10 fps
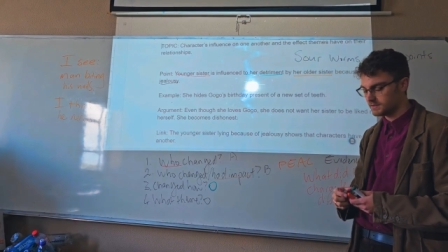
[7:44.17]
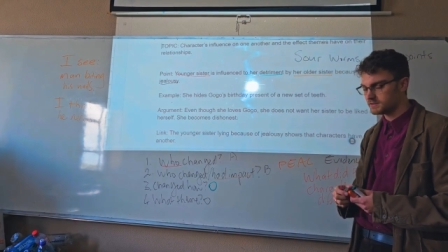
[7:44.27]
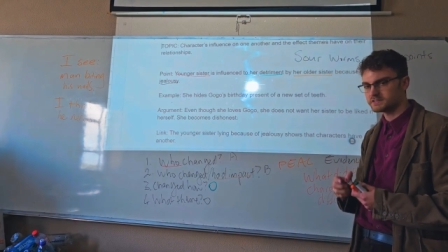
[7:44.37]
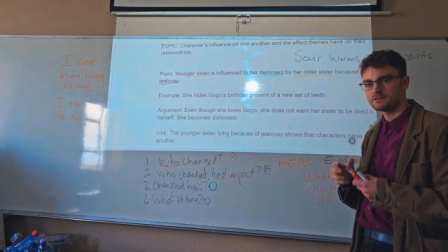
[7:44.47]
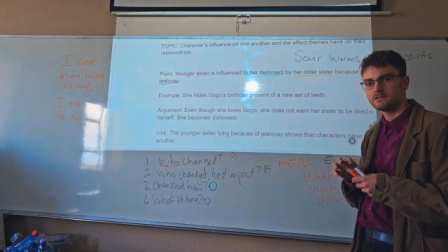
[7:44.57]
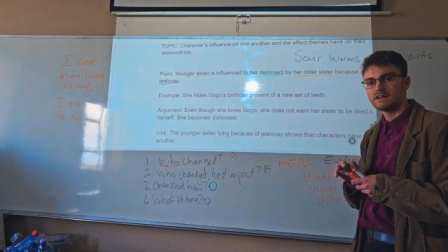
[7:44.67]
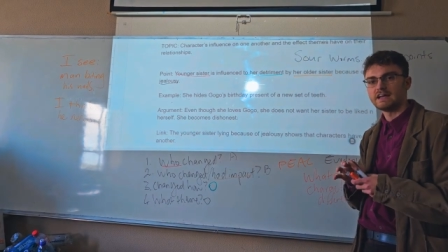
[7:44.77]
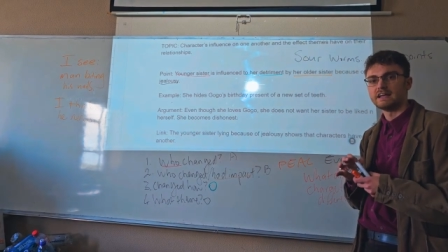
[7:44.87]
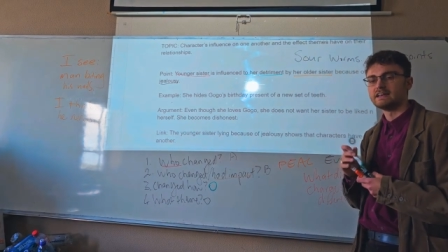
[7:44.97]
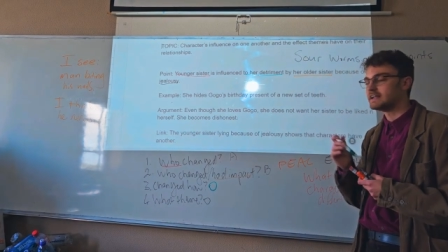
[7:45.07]
So
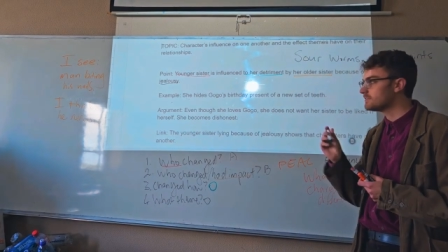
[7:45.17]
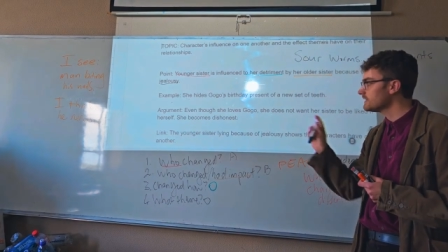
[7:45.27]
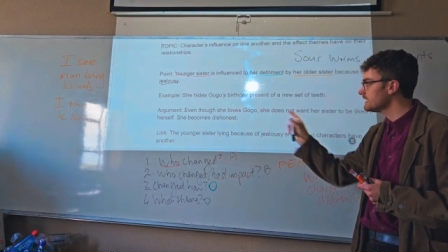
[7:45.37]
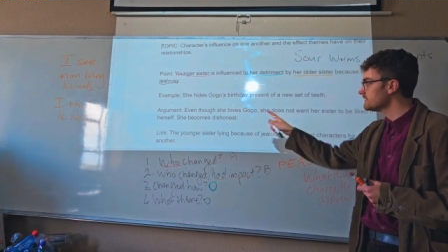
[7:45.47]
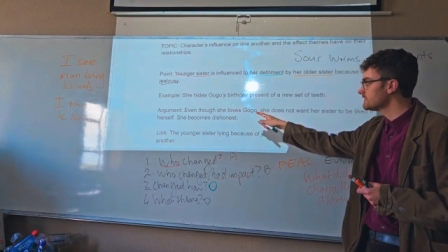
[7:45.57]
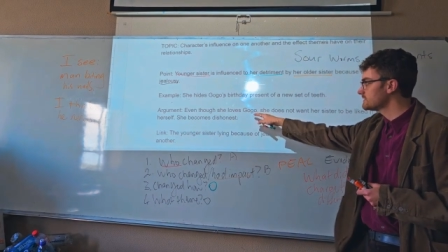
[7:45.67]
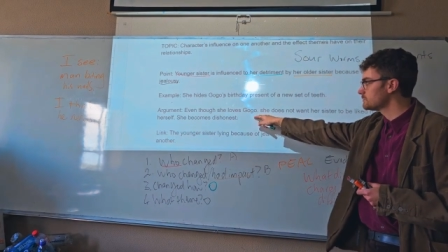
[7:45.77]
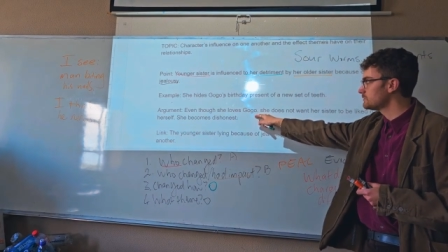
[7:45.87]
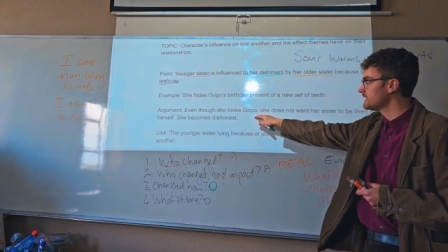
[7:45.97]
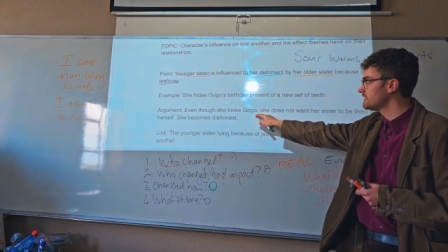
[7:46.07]
never in the
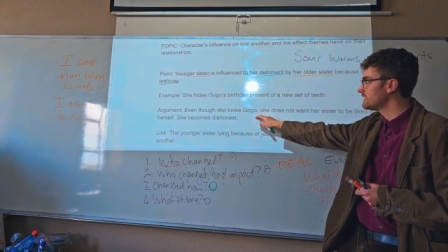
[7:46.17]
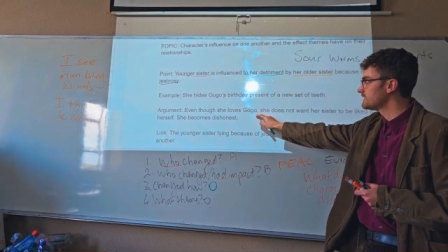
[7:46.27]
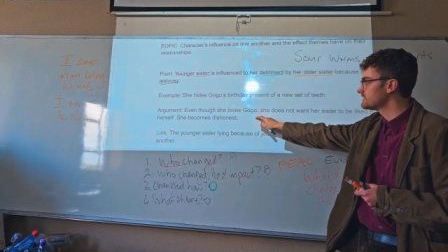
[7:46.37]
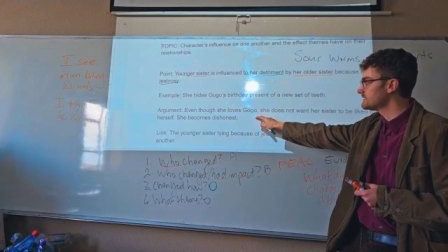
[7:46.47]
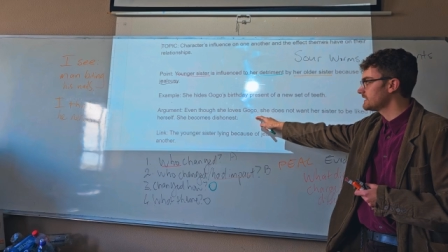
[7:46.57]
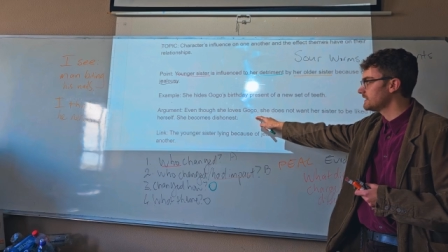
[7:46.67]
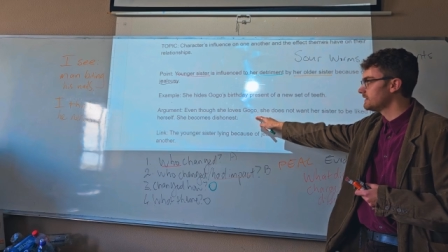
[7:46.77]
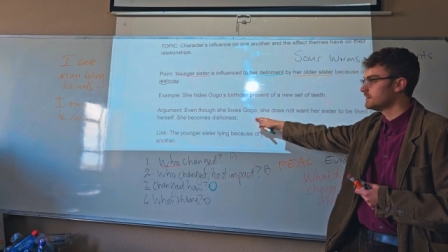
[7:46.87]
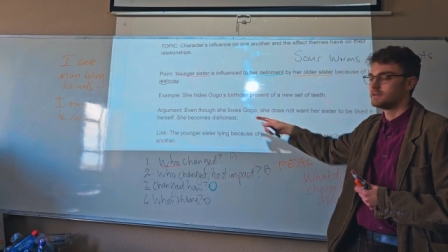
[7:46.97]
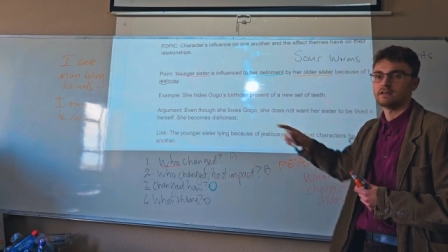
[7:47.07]
story did it say
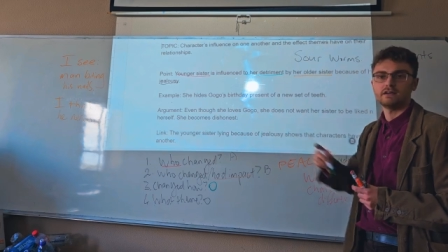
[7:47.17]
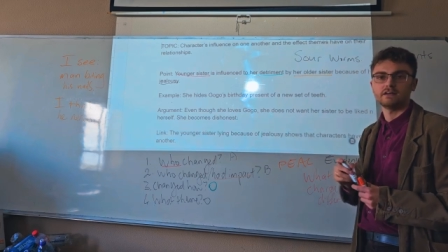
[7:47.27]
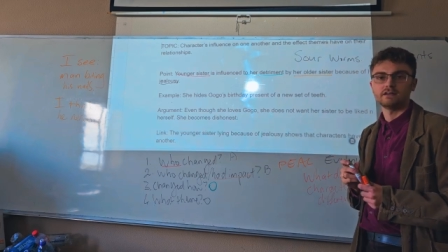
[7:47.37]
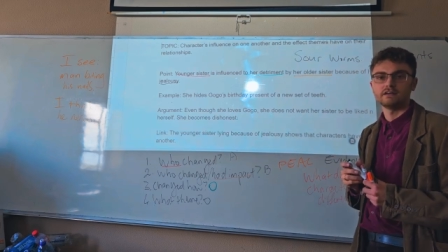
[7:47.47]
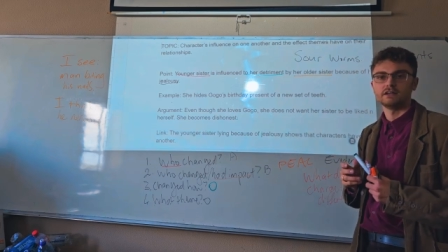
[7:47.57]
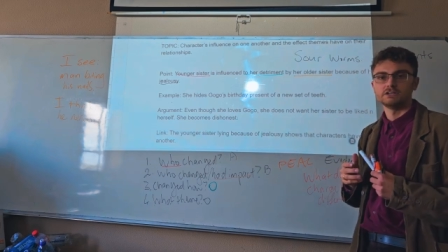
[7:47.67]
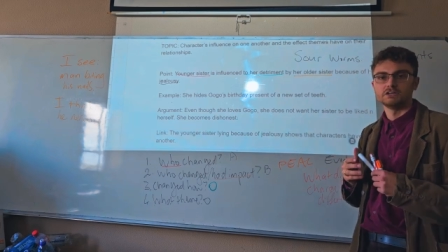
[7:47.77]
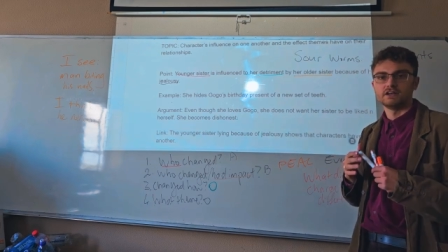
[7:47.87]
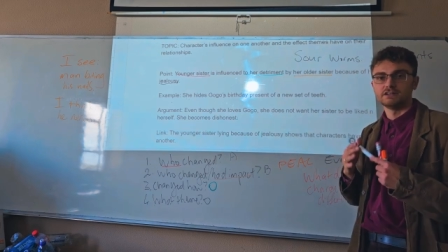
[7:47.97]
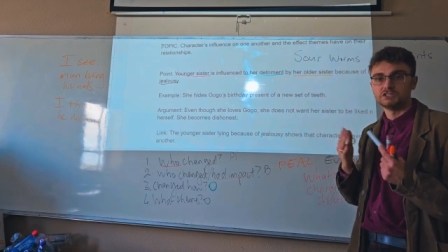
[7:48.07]

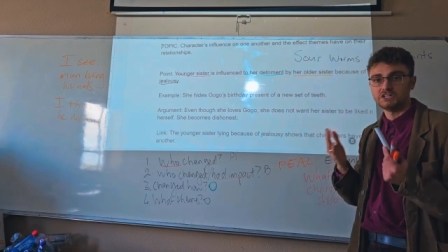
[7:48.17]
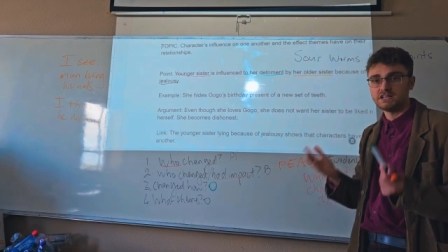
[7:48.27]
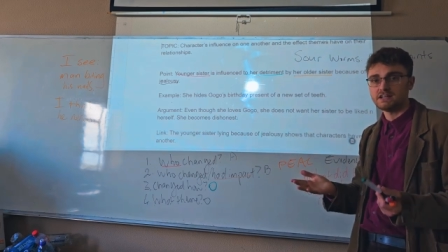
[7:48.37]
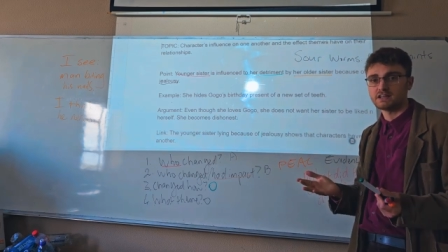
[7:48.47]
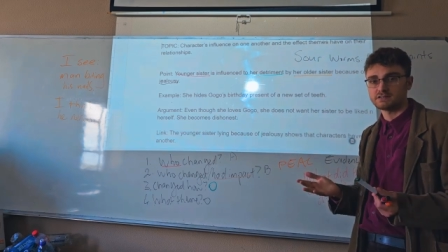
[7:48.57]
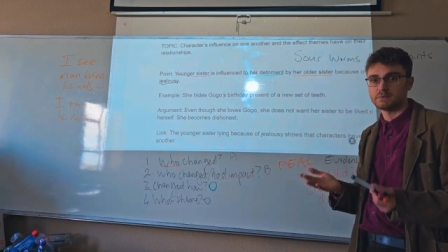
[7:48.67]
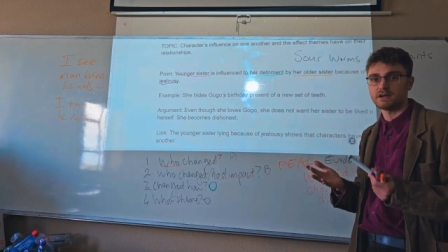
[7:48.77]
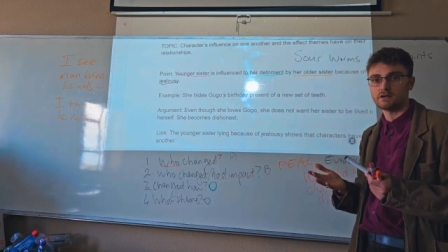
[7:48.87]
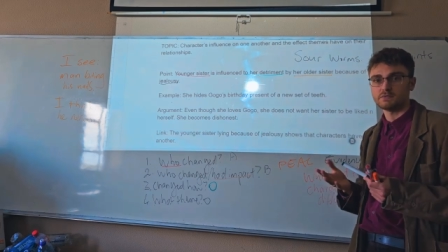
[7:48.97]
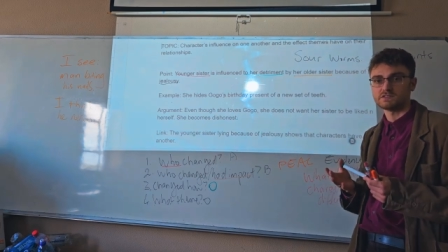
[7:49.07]
she has
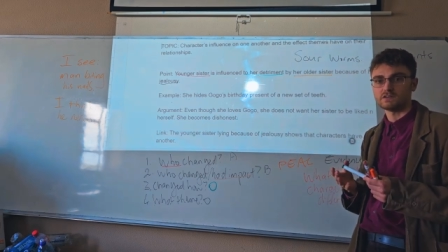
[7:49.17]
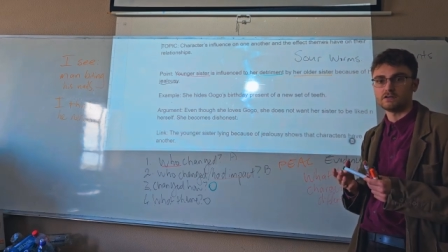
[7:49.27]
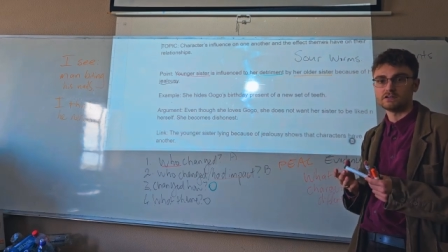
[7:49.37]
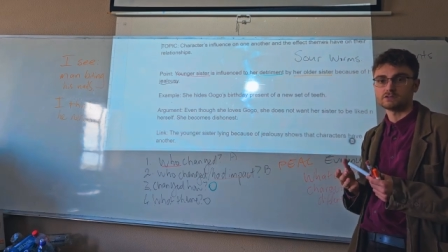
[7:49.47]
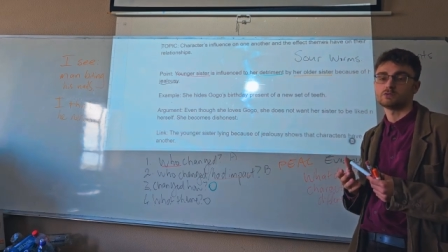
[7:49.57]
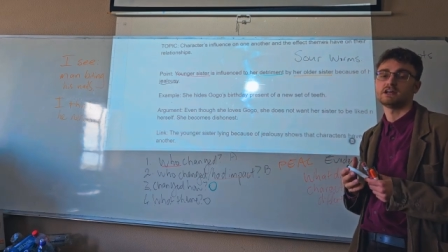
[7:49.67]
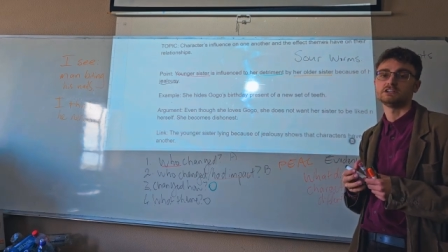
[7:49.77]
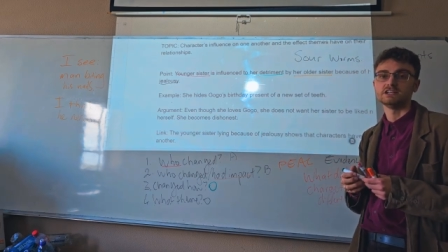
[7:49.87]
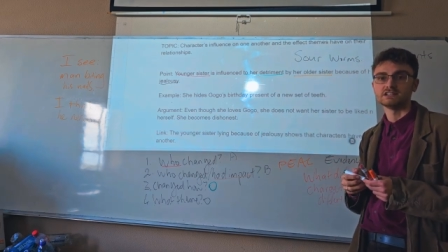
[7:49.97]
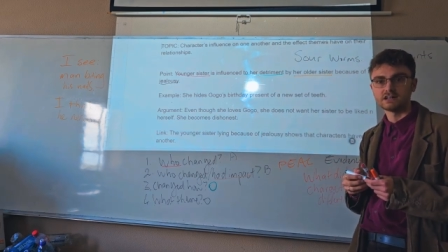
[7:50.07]
become dishonest or that
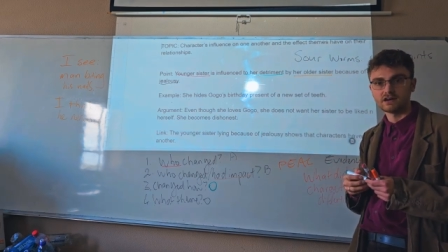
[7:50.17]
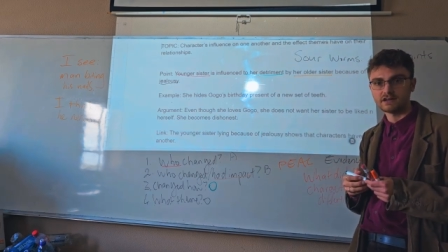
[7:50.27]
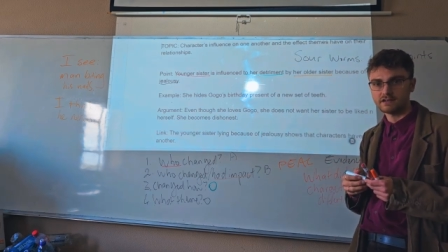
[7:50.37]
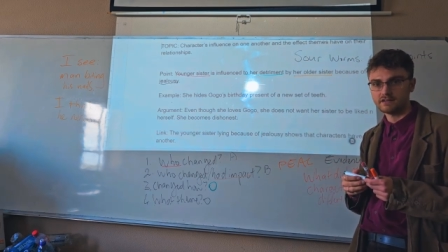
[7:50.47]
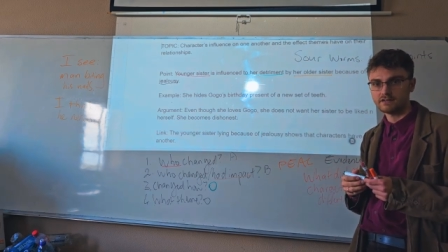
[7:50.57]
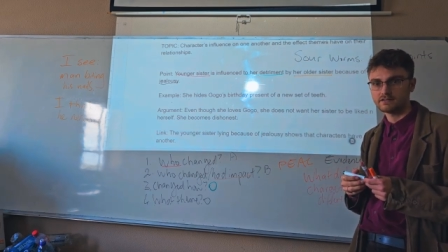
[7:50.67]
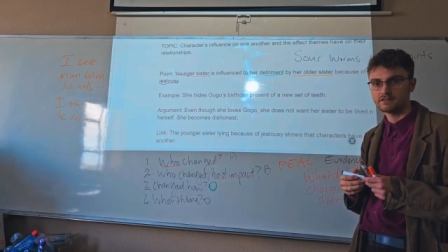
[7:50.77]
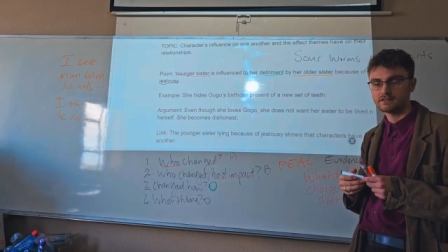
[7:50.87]
she's lying,